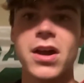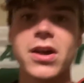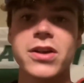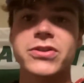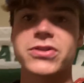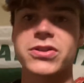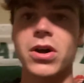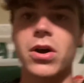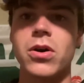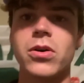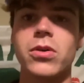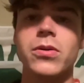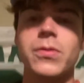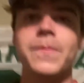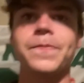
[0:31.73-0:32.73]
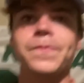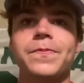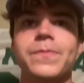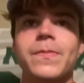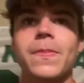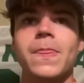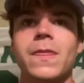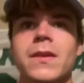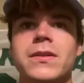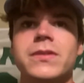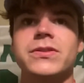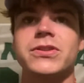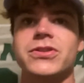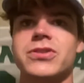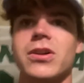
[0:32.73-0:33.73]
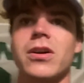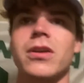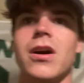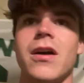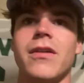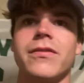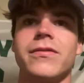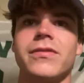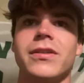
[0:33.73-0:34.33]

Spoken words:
So, to start off,